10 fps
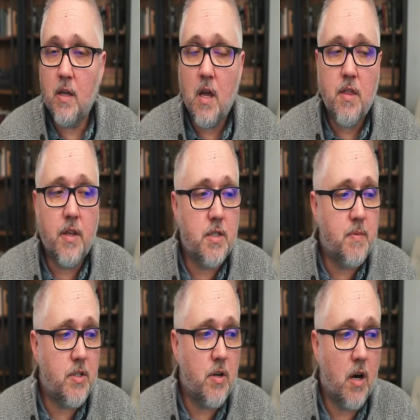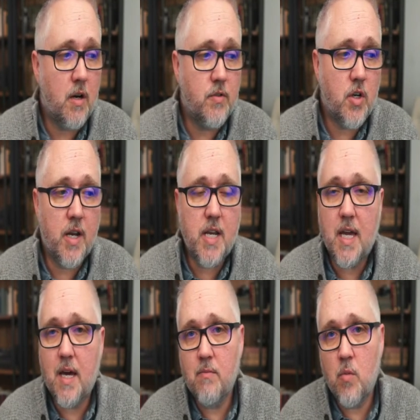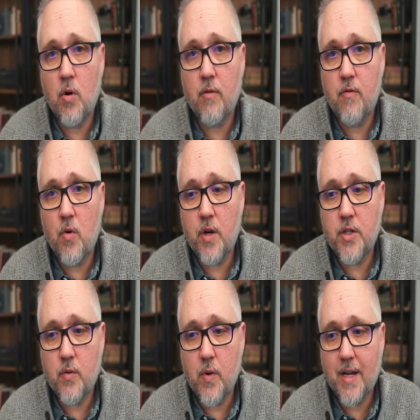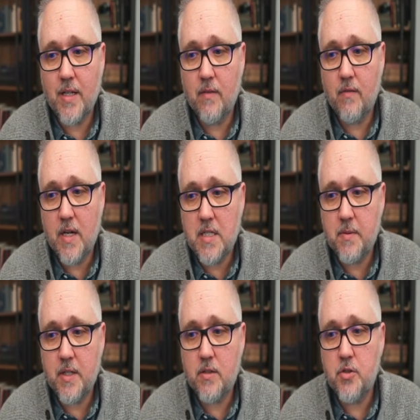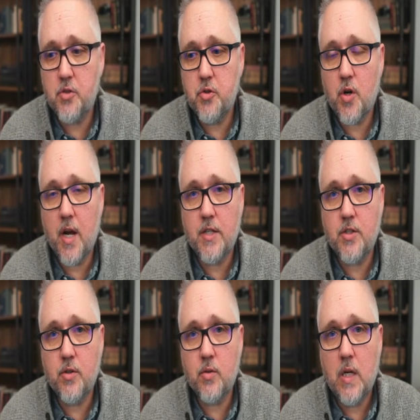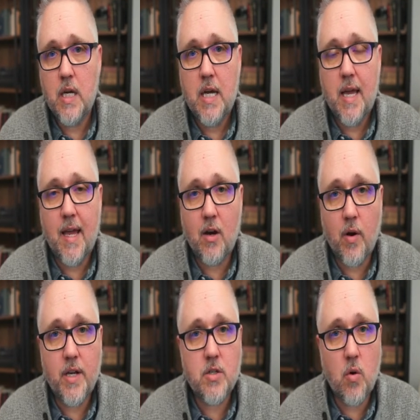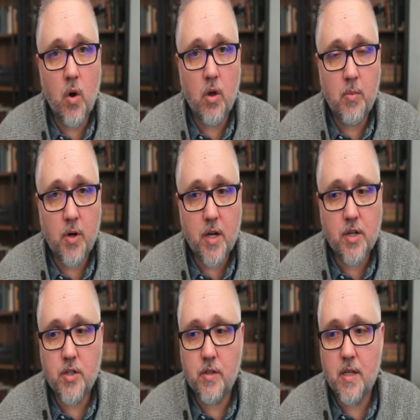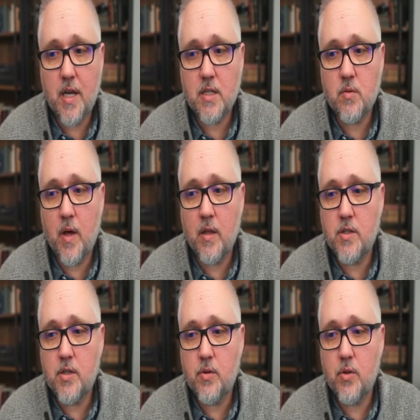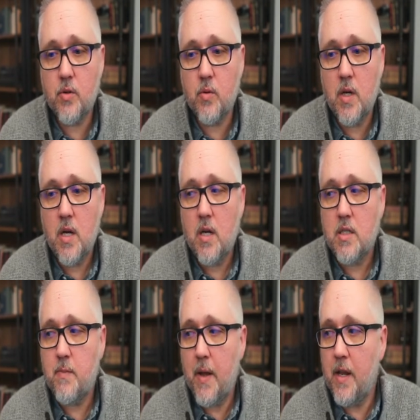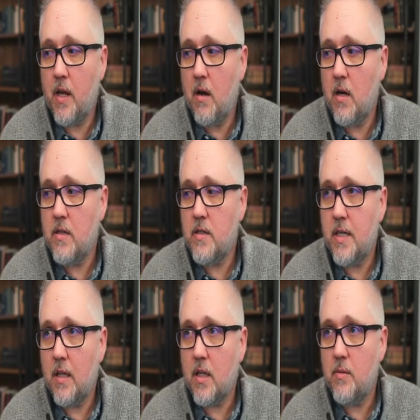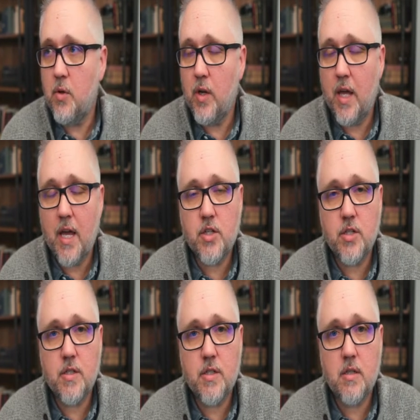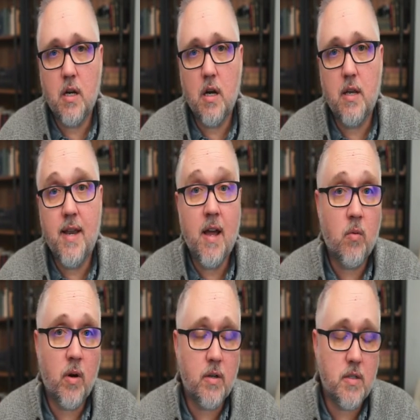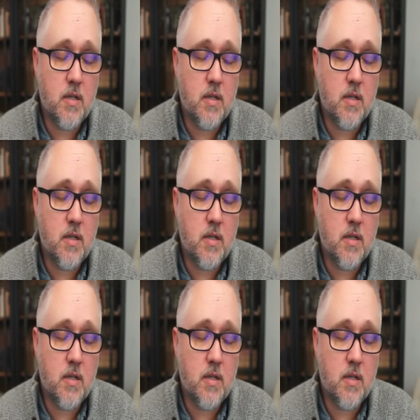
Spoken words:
There's been talk of trying to get more foreign direct investment to try to increase oil production, as well as through spending on telecommunications networks.